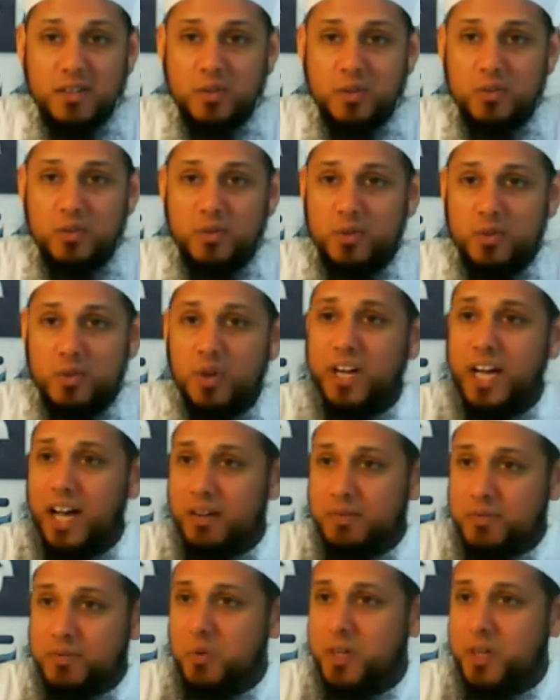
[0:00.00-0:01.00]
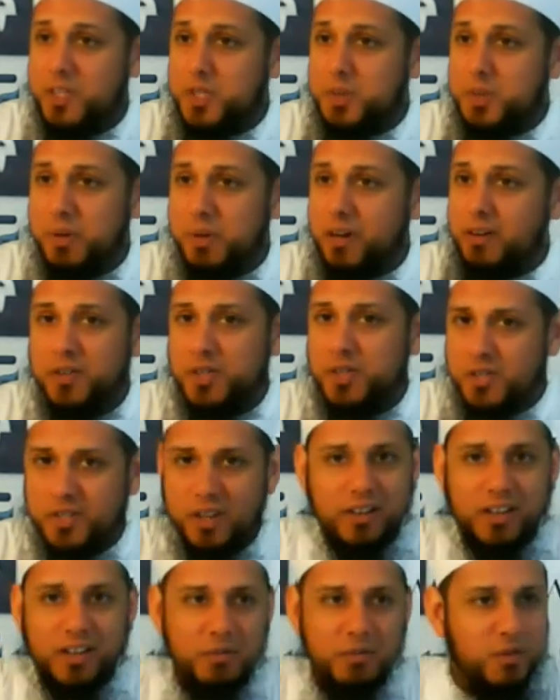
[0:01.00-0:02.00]
to look after one's parents is
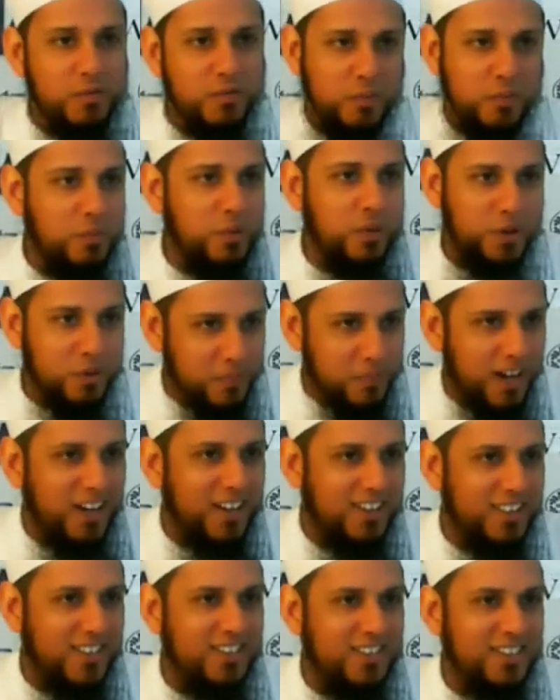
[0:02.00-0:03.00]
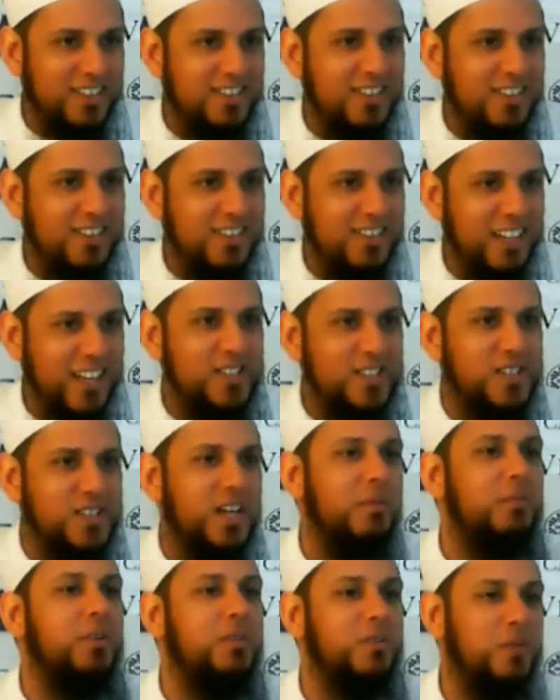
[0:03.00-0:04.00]
not coming from Luqman, it's
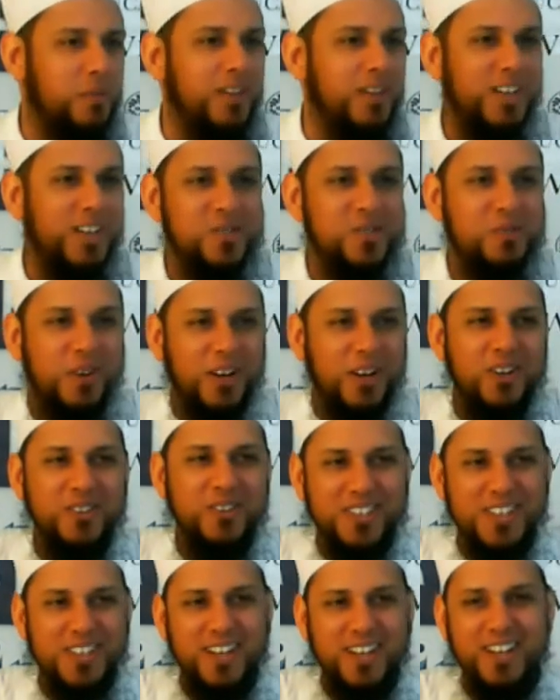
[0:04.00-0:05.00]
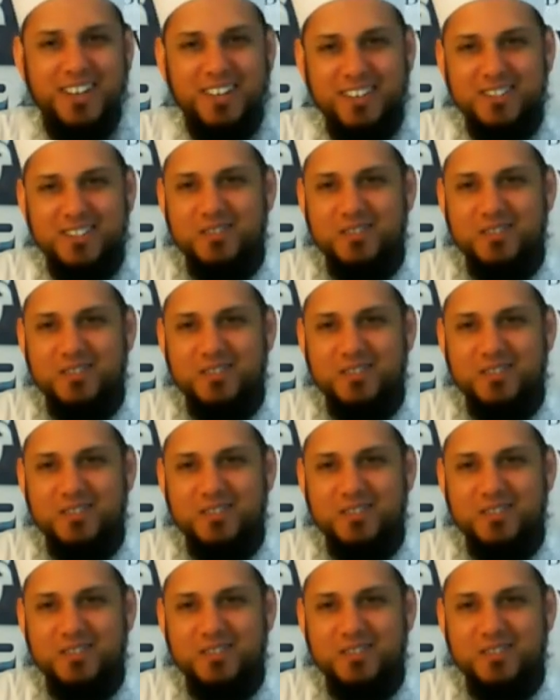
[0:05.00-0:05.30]
coming from Allah subhanahu wa ta'ala.